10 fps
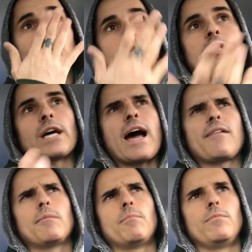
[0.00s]
which
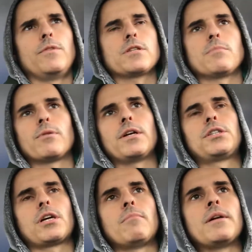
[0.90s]
there's a
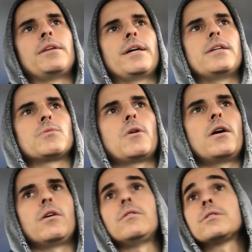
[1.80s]
brunch on Monday as
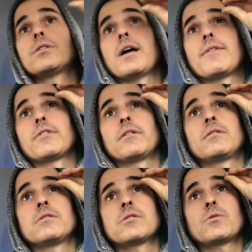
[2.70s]
well, so I have to
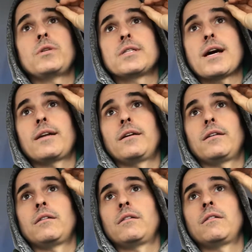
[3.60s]
squeeze that in.